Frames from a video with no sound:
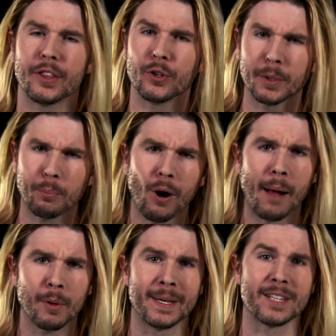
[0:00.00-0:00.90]
The only
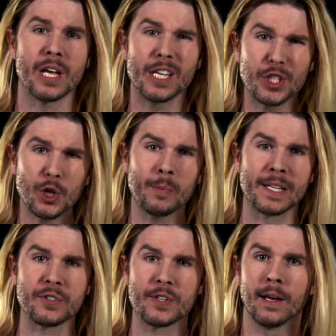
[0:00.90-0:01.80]
problem is
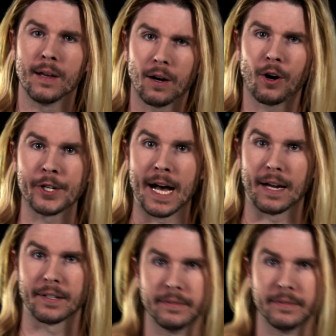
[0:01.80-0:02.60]
humans are not.